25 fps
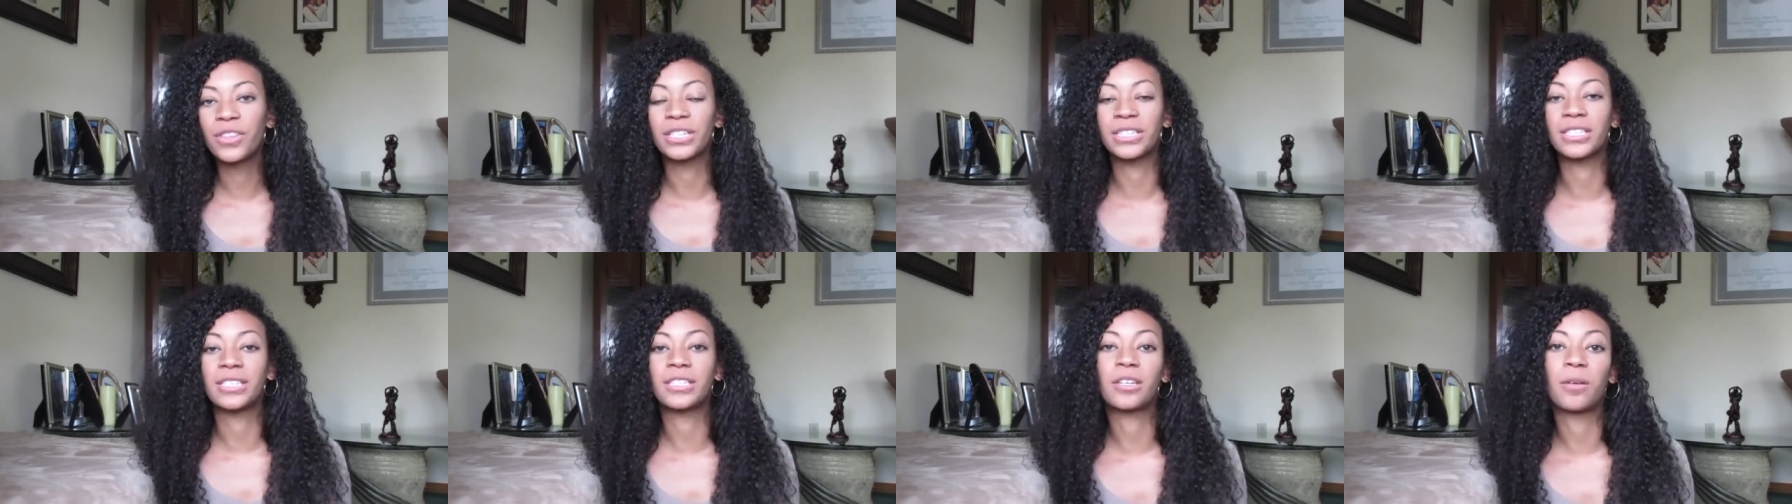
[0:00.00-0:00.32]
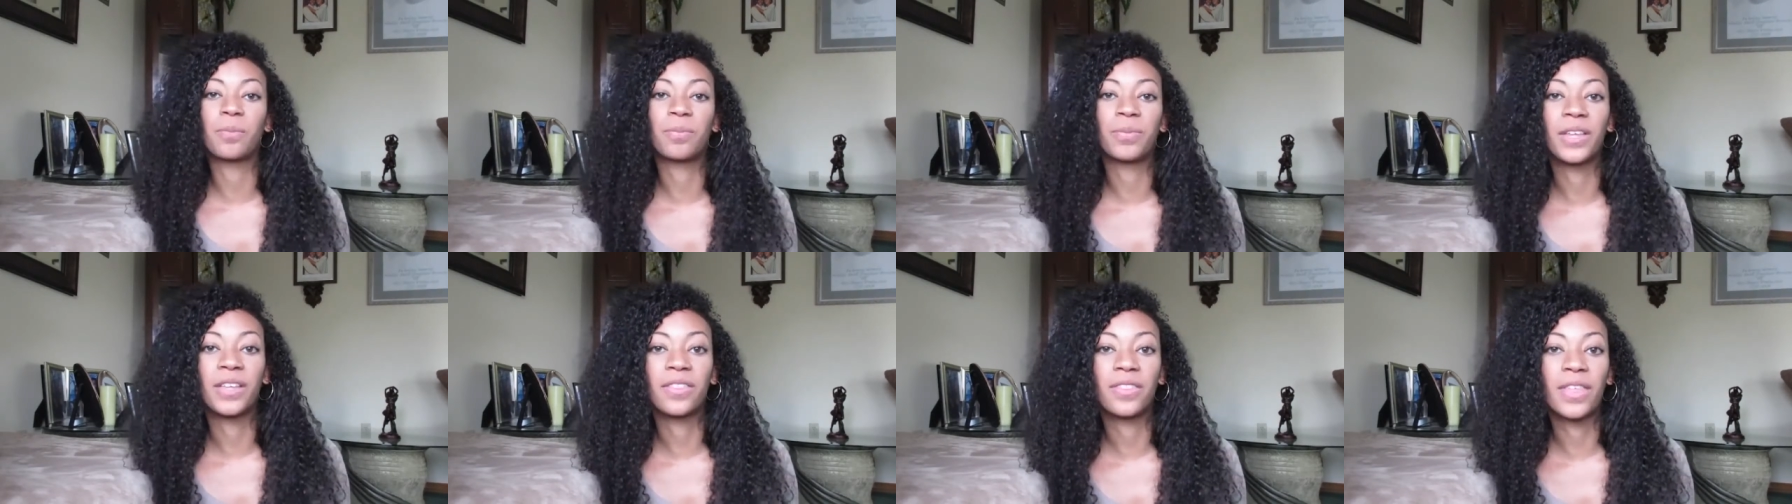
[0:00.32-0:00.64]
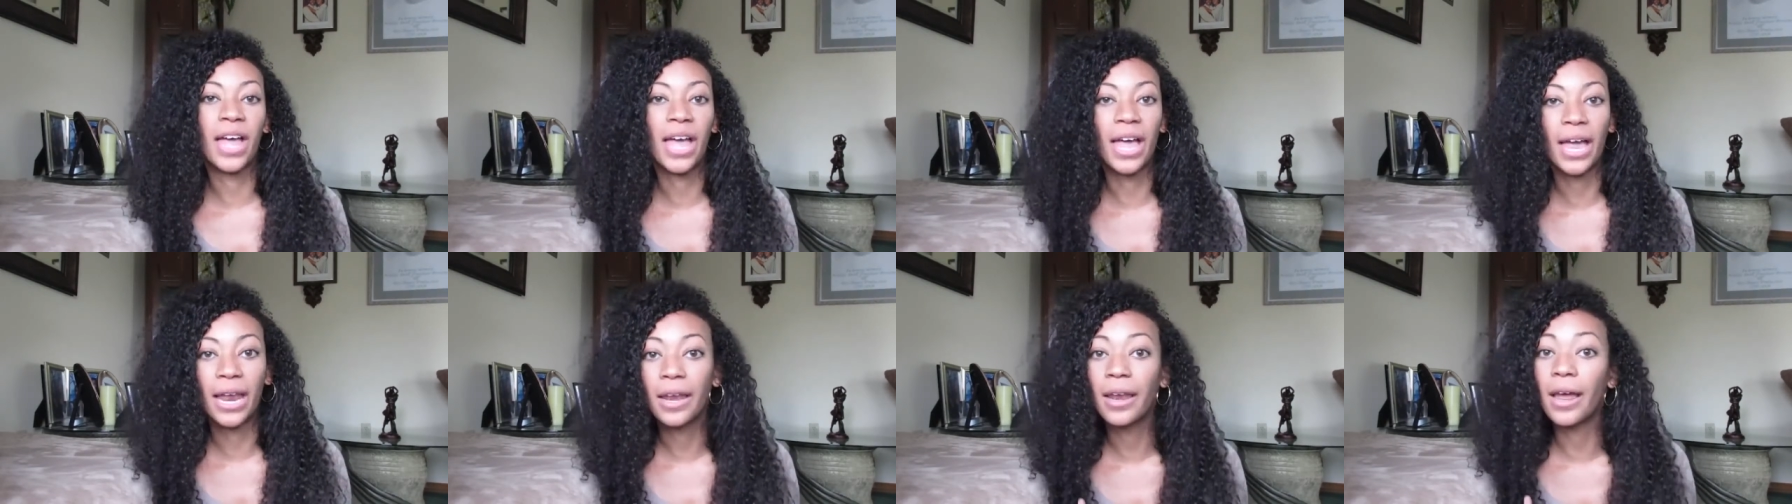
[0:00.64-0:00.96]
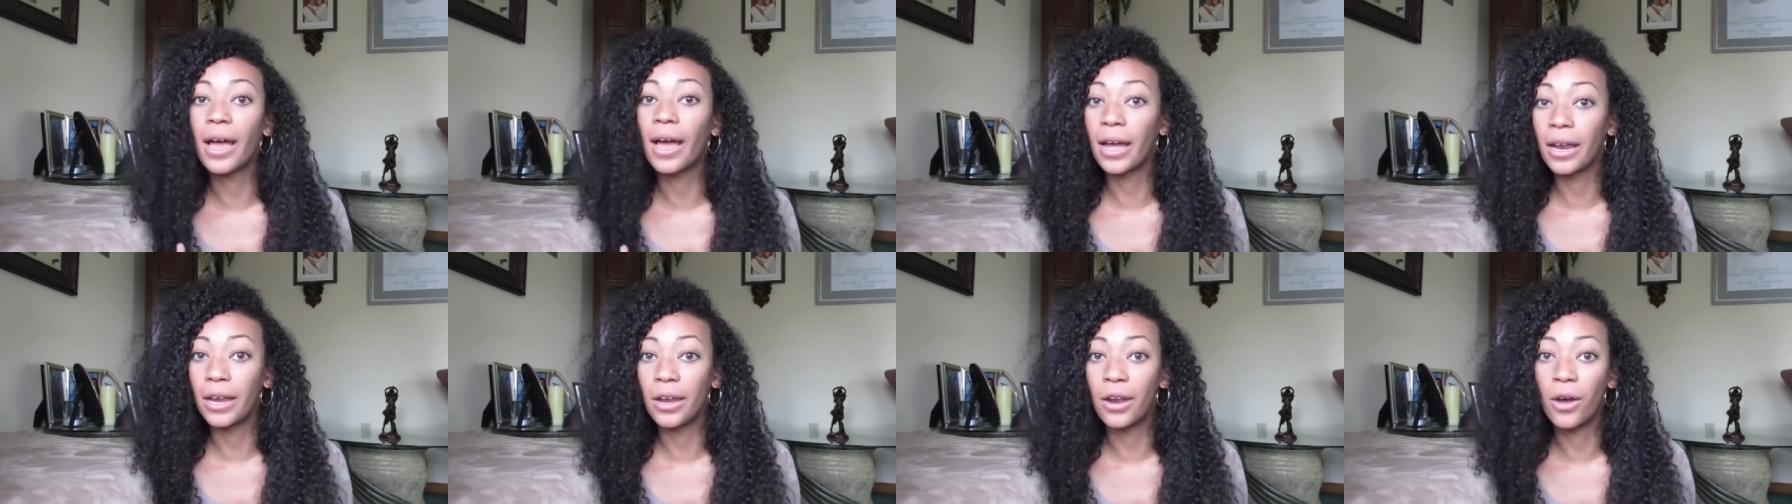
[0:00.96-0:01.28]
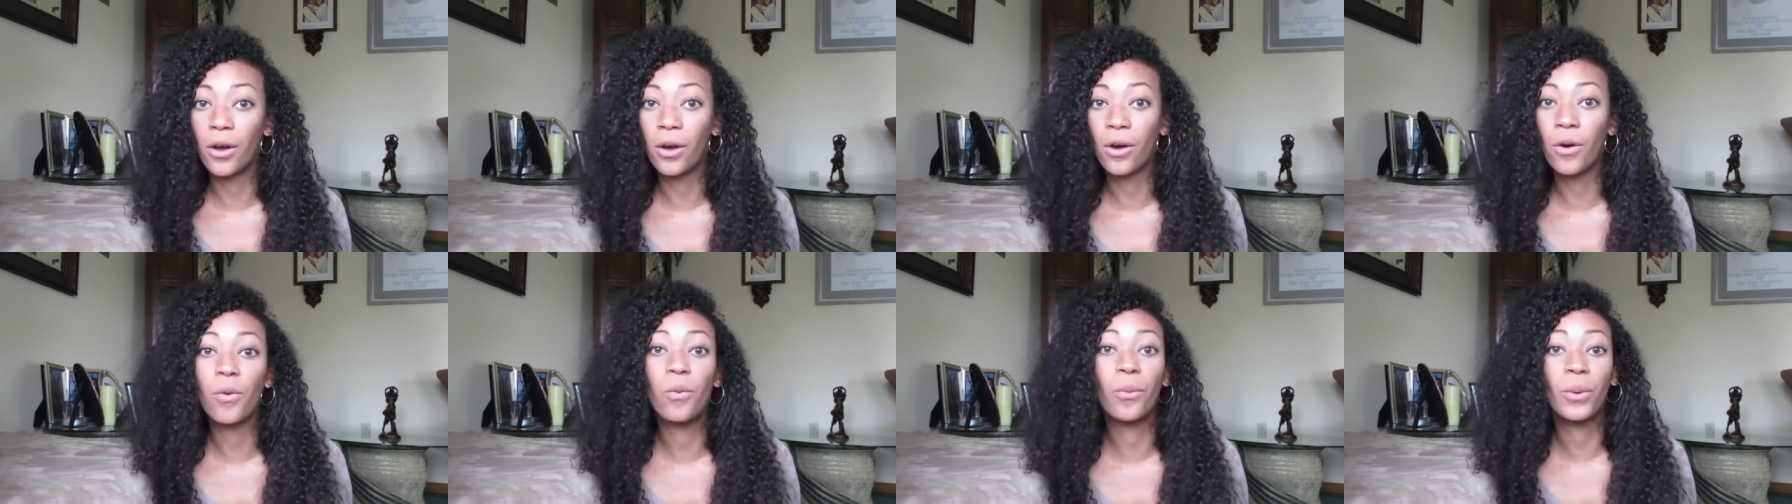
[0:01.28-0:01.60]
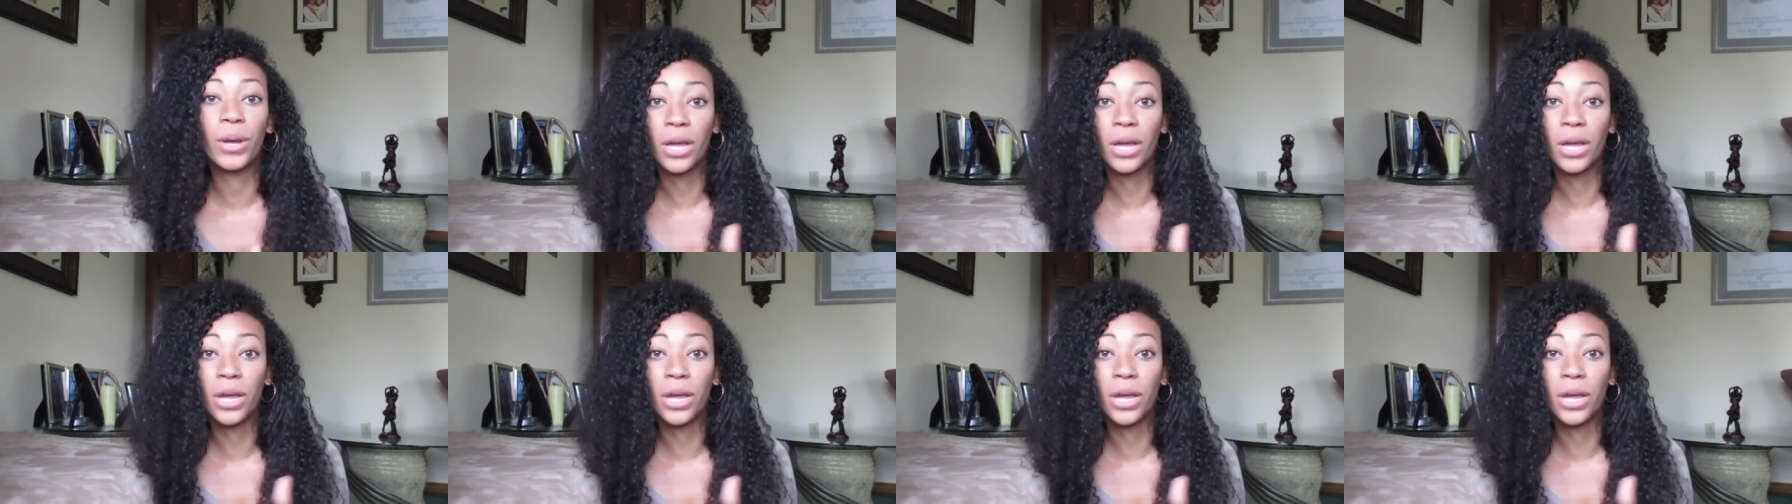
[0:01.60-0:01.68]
This is something that I know